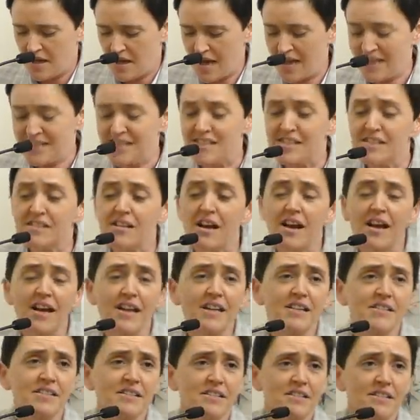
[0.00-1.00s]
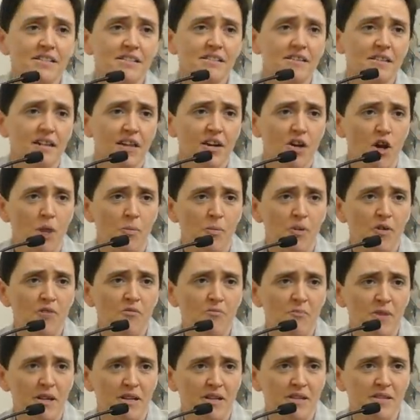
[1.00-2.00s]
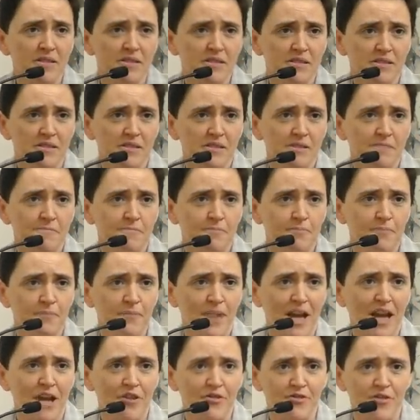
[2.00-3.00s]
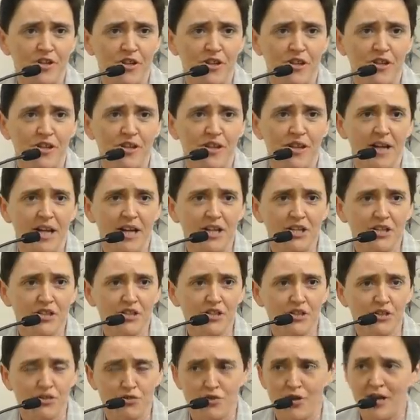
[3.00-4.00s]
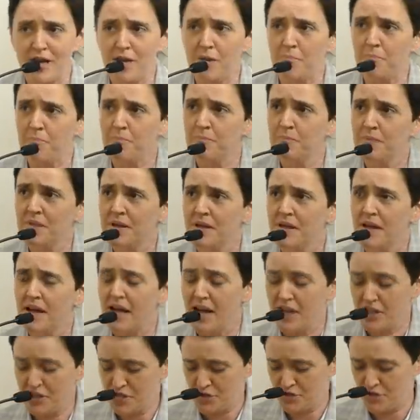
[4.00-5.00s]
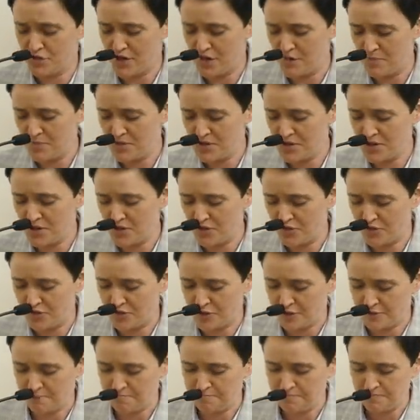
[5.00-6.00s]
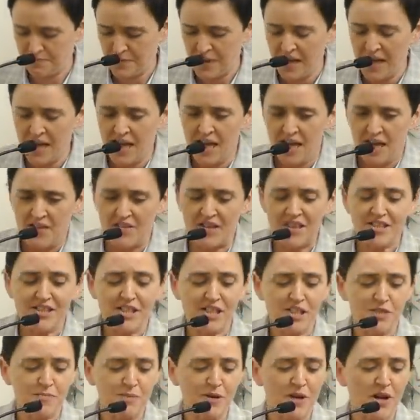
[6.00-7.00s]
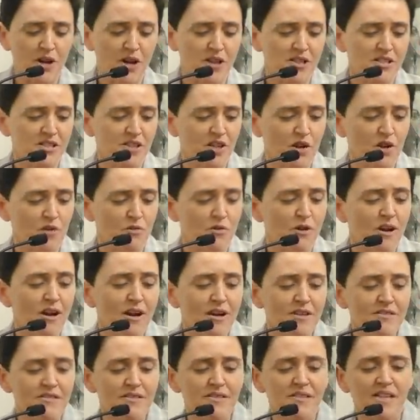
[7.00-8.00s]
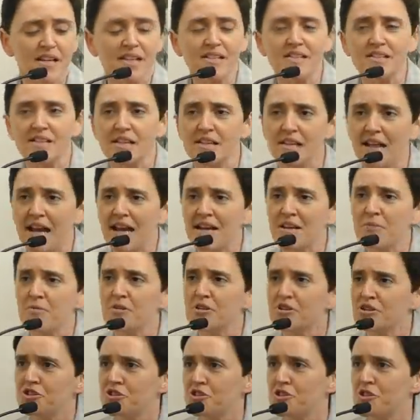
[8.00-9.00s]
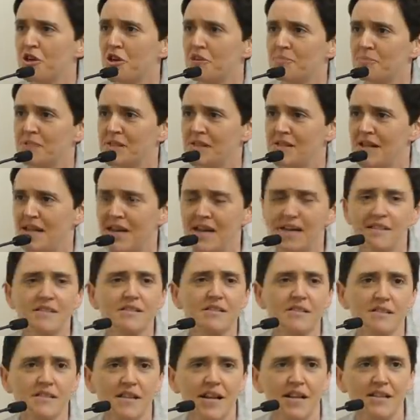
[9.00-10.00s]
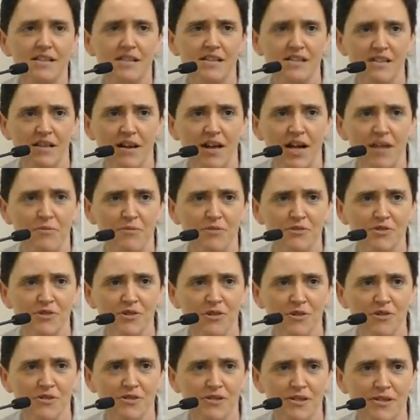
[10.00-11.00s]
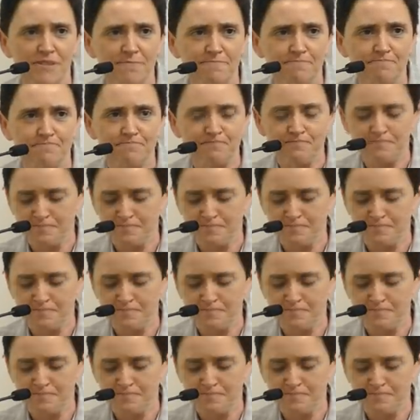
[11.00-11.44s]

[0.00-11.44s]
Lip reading: And it dies a couple of minutes after extreme, extreme suffering. This is because the Quran says that animals should not be dead at the time of slaughter.